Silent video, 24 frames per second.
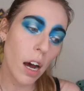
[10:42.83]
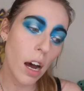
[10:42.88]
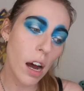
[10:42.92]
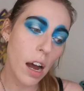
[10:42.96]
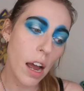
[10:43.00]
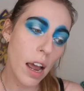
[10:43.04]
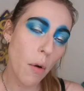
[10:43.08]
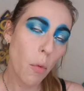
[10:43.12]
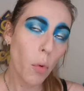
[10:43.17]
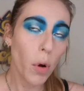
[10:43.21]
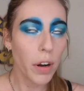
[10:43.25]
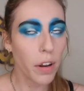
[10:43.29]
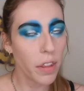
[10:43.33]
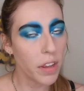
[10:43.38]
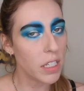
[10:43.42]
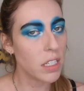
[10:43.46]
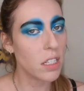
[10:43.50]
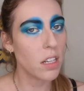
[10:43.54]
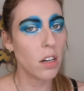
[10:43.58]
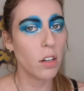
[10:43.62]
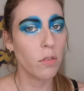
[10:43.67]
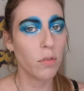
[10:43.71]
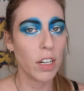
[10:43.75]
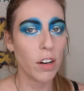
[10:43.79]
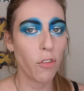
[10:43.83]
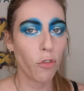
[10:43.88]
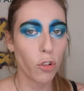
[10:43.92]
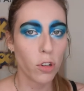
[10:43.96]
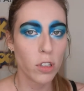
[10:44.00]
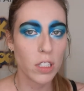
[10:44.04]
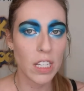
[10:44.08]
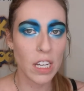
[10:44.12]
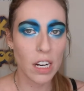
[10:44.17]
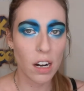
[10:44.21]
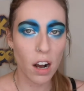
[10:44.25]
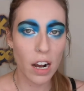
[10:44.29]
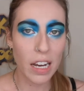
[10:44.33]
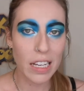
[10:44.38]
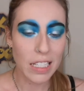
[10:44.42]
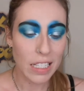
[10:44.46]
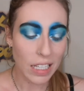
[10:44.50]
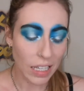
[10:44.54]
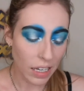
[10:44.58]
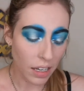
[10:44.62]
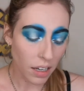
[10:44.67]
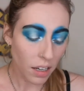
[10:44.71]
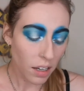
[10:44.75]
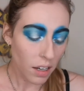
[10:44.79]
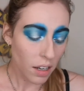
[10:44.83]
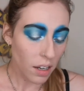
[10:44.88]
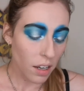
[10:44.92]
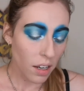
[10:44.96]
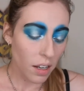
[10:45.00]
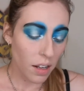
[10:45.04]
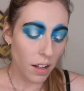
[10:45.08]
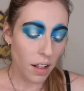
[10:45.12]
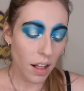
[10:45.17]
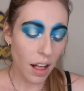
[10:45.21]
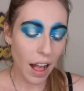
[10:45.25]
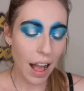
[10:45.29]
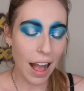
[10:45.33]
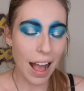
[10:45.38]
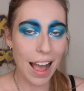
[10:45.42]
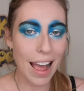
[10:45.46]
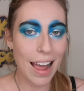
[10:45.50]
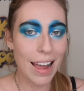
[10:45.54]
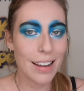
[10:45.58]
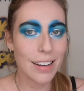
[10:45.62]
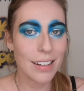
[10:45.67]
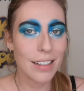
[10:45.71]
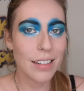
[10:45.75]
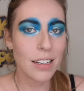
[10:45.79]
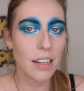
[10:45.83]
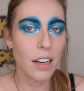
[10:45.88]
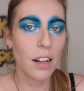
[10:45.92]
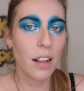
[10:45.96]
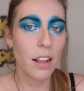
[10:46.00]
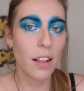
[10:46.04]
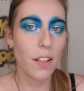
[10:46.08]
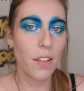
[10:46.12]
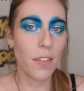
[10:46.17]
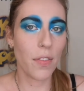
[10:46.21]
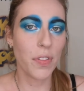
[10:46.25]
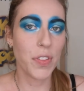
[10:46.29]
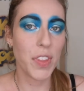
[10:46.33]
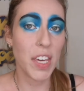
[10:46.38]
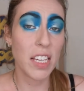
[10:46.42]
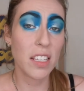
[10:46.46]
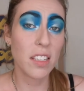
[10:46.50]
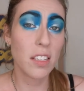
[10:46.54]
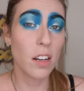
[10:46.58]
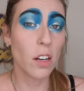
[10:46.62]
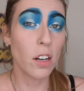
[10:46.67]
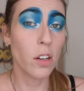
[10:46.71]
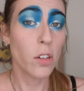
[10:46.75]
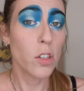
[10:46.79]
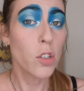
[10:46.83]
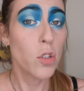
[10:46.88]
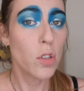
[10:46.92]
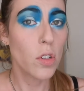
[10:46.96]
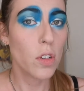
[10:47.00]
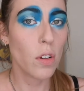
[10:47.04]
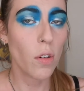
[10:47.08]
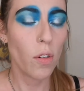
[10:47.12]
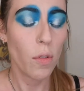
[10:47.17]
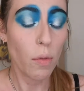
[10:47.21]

I want this to look really frosty and icy, and this looks...